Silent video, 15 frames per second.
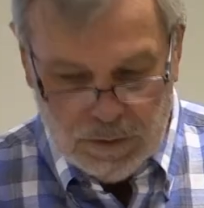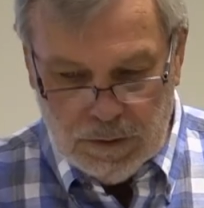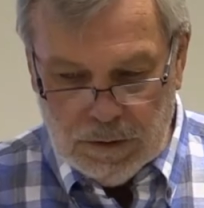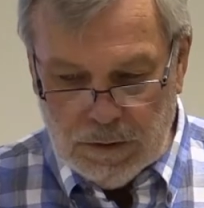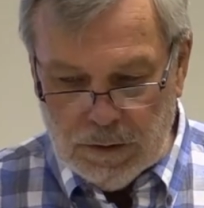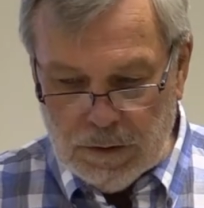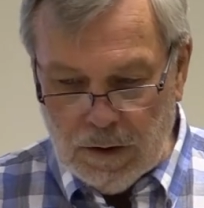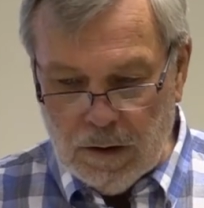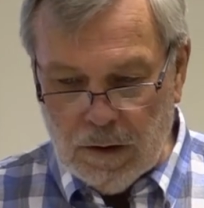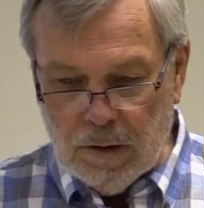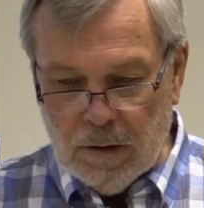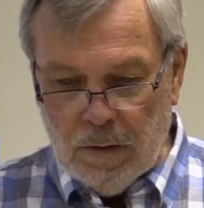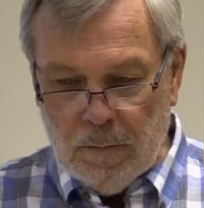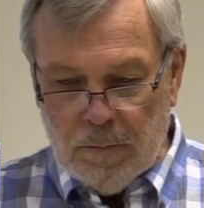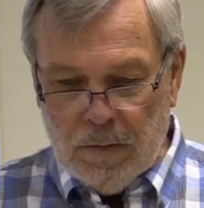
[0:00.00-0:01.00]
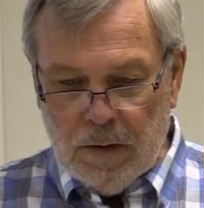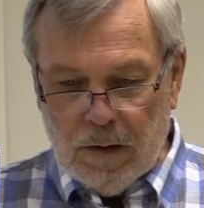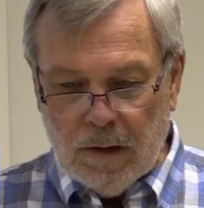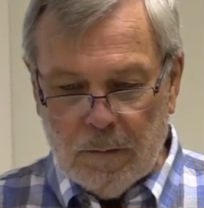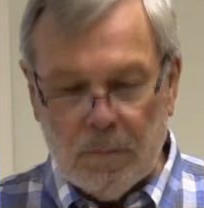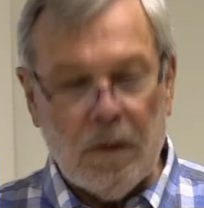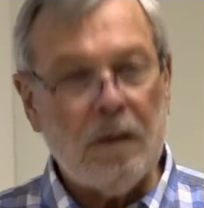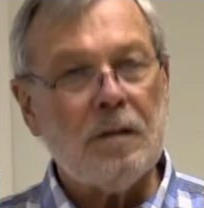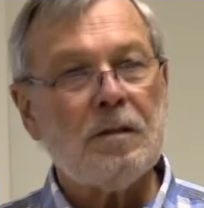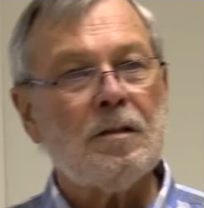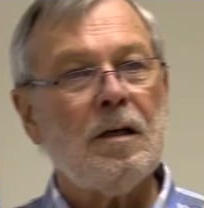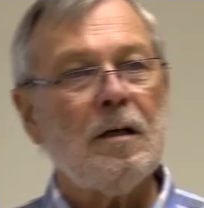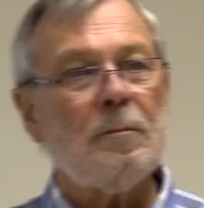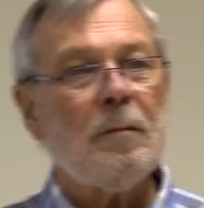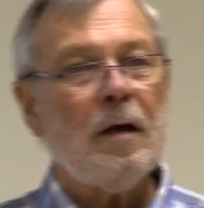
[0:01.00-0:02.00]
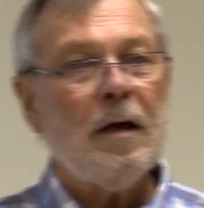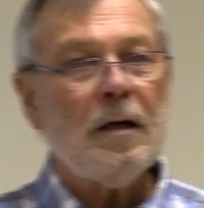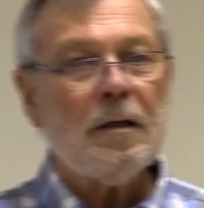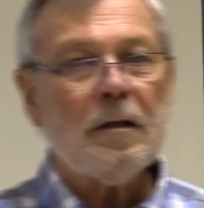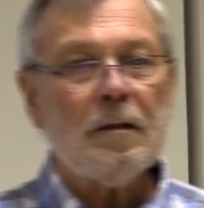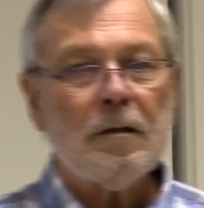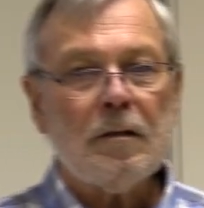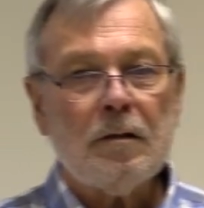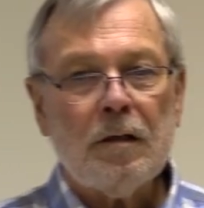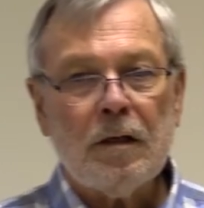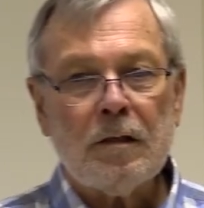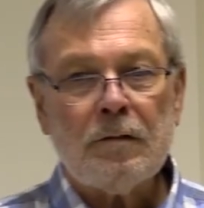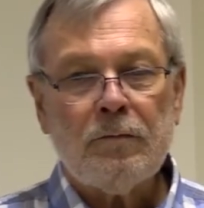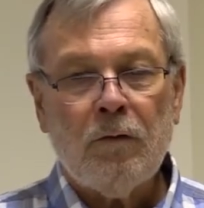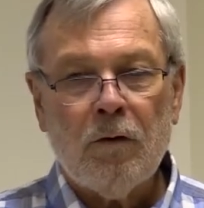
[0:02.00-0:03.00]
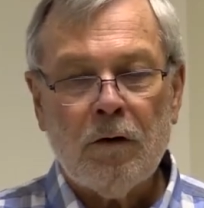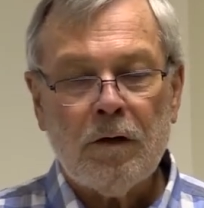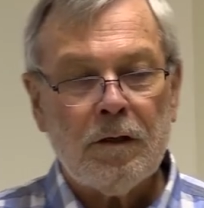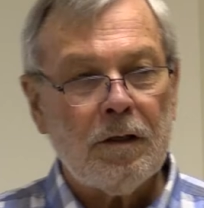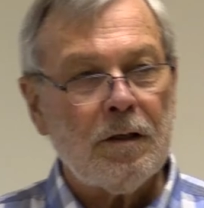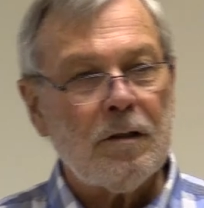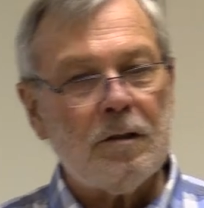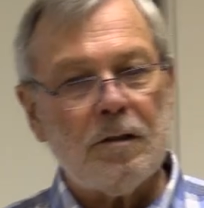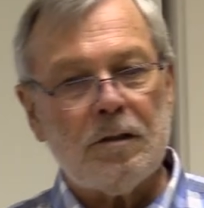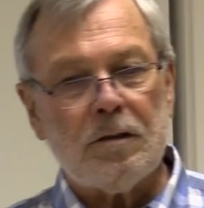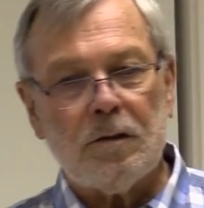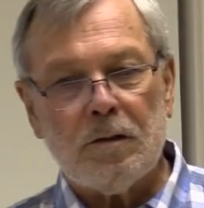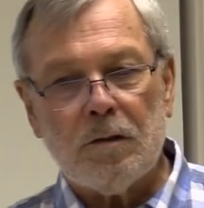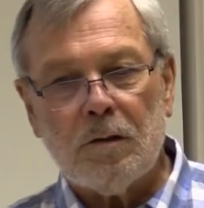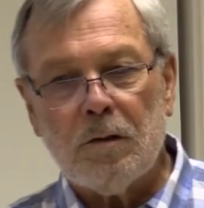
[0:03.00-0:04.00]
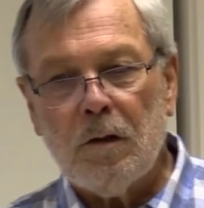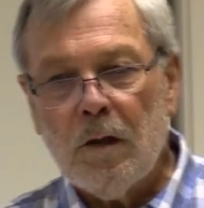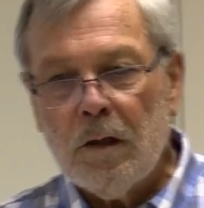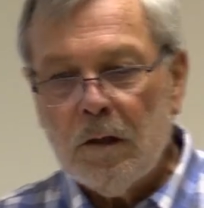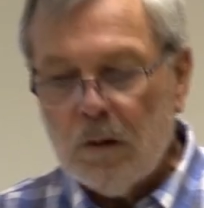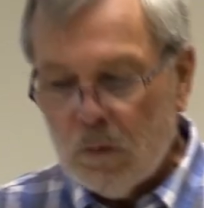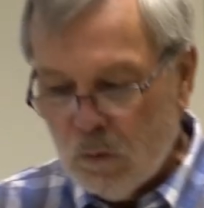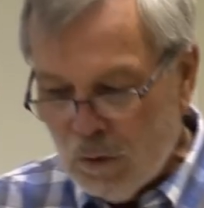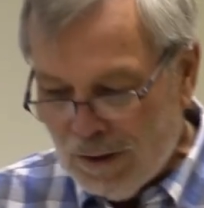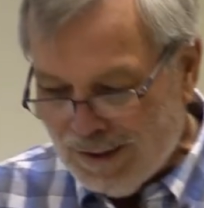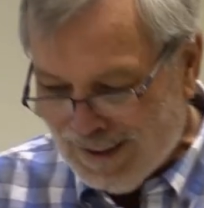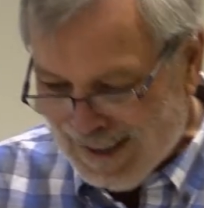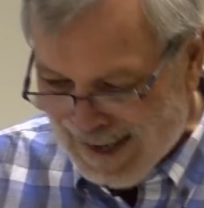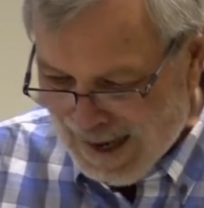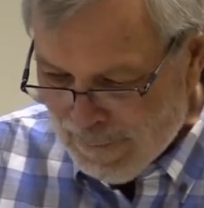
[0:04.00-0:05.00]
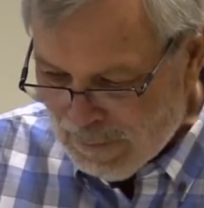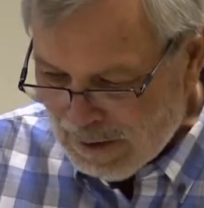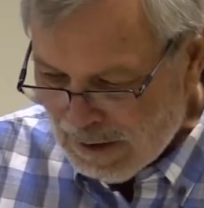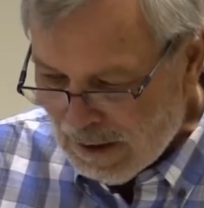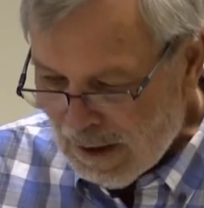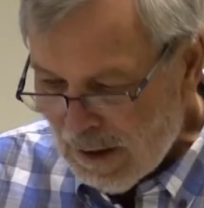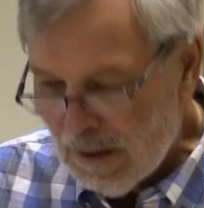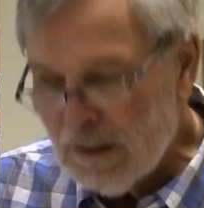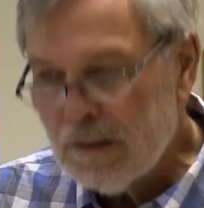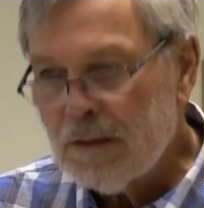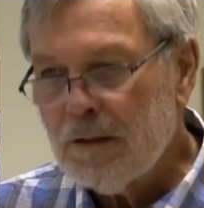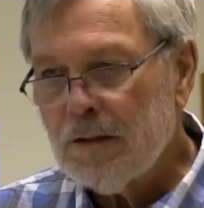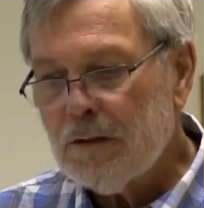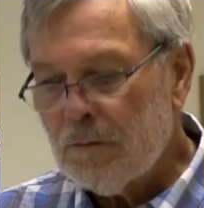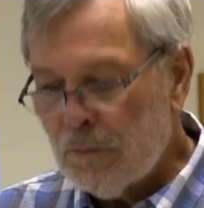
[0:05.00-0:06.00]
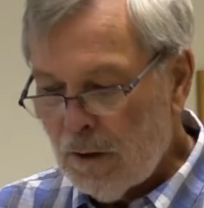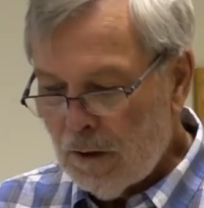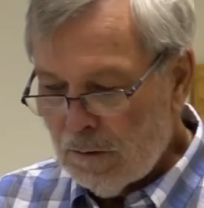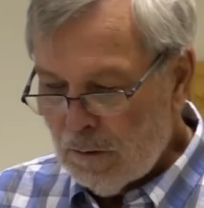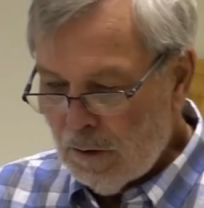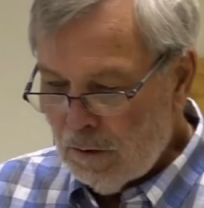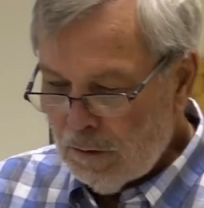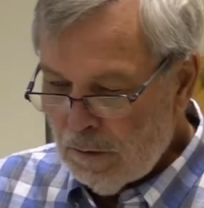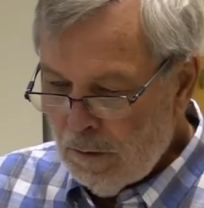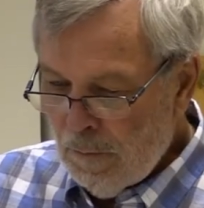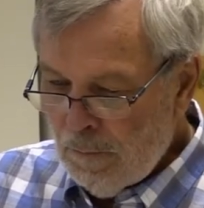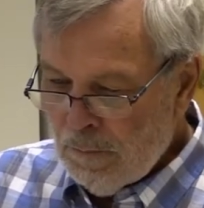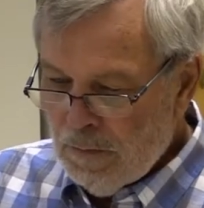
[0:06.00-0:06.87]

this is a, an immense setback. It takes four years to recapitalize this railroad.